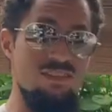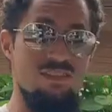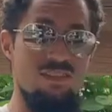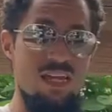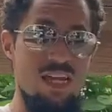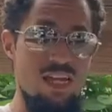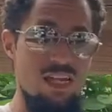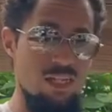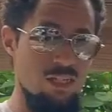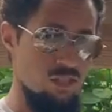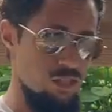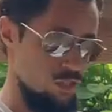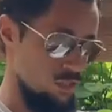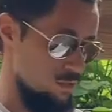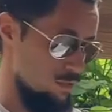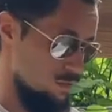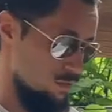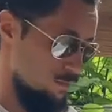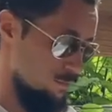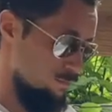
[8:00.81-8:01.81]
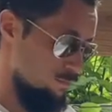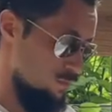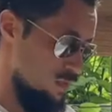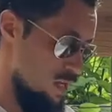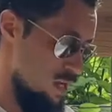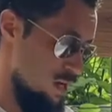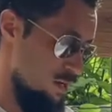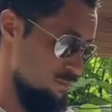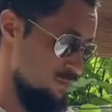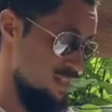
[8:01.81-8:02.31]
sage,
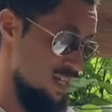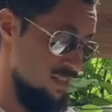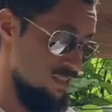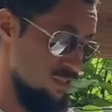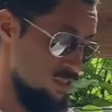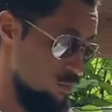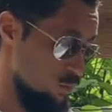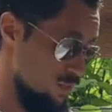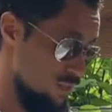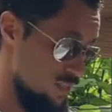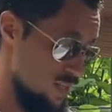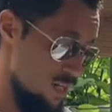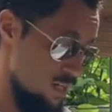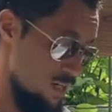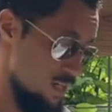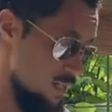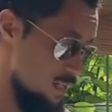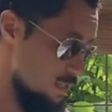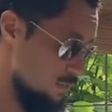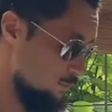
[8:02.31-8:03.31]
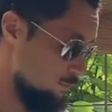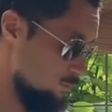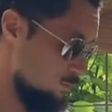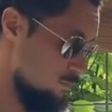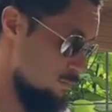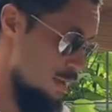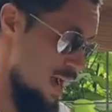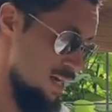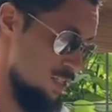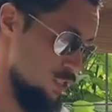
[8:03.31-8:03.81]
Texas wisteria,
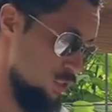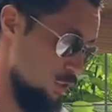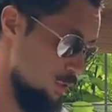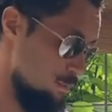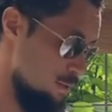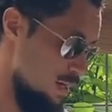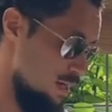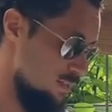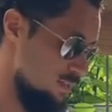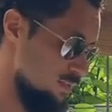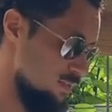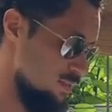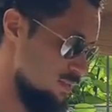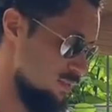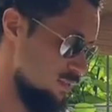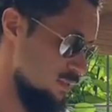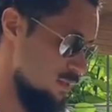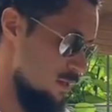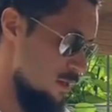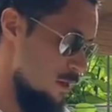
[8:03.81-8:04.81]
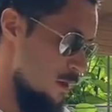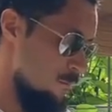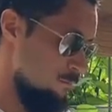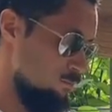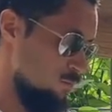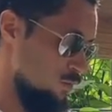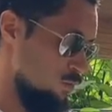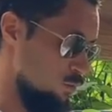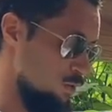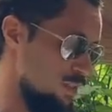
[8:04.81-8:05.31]
bachelor buttons,
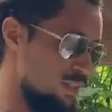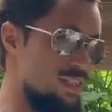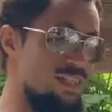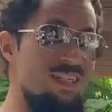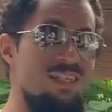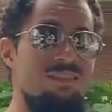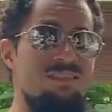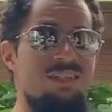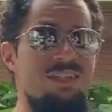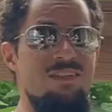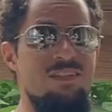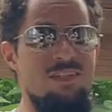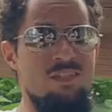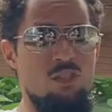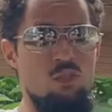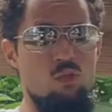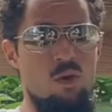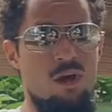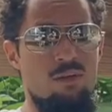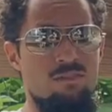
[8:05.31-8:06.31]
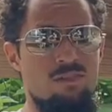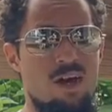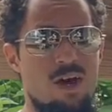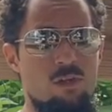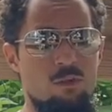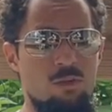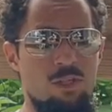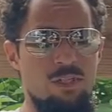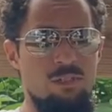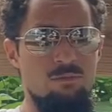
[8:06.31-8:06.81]
really anything that is drought
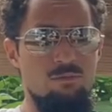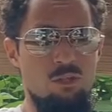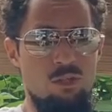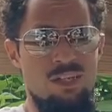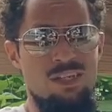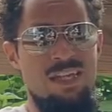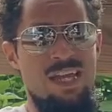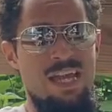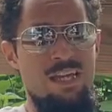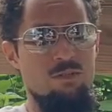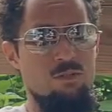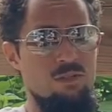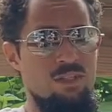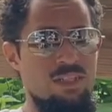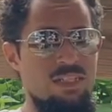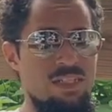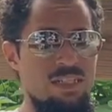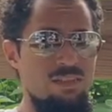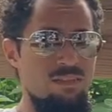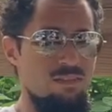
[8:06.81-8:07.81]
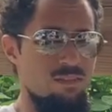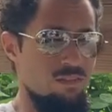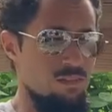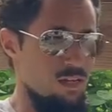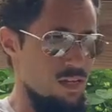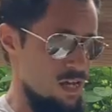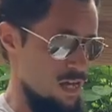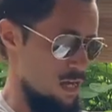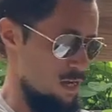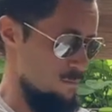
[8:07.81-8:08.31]
tolerant or can handle the heat,
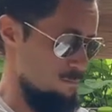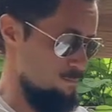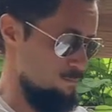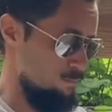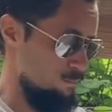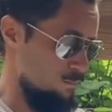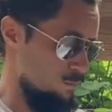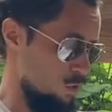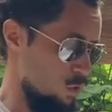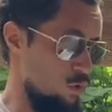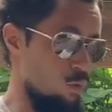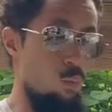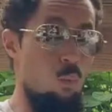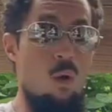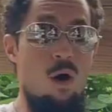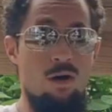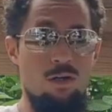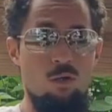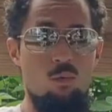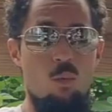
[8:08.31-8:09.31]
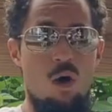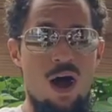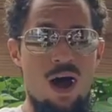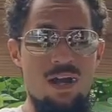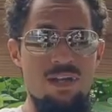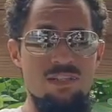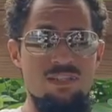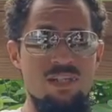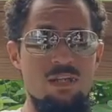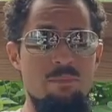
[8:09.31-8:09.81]
or water
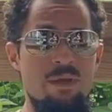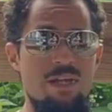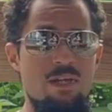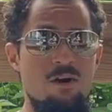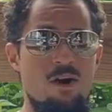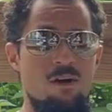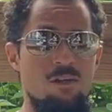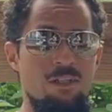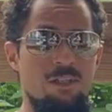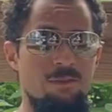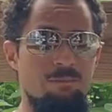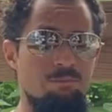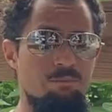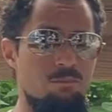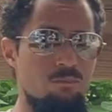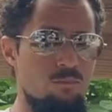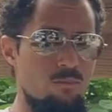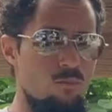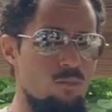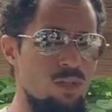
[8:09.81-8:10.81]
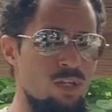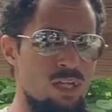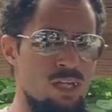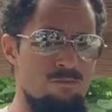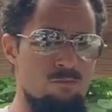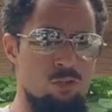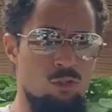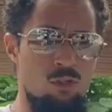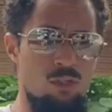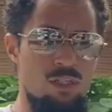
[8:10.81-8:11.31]
wise they may call it
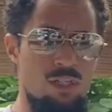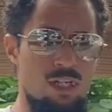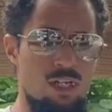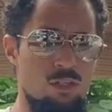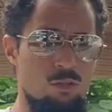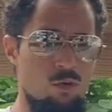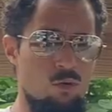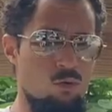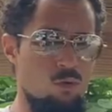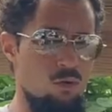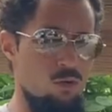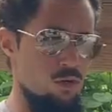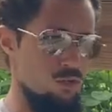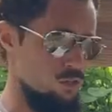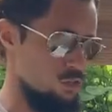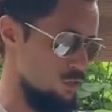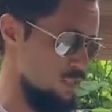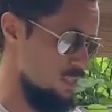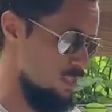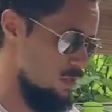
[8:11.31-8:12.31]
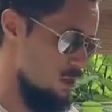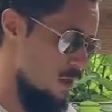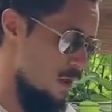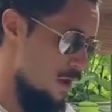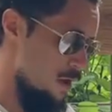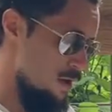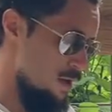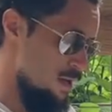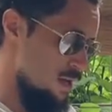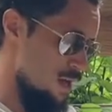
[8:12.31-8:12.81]
if you're looking at a local nursery.
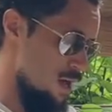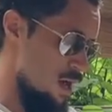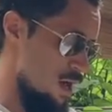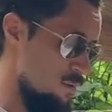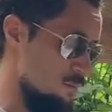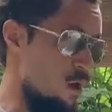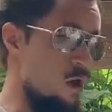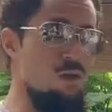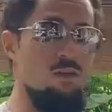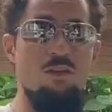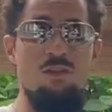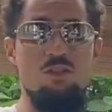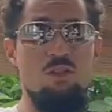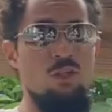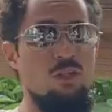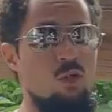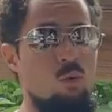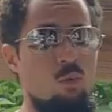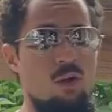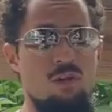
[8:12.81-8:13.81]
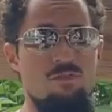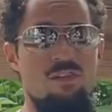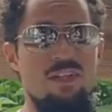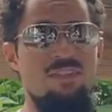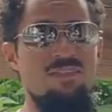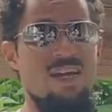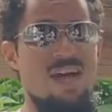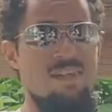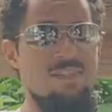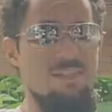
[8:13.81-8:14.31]
All of those are going to work
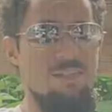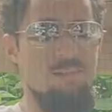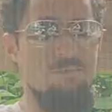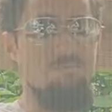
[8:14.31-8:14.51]
fantastic.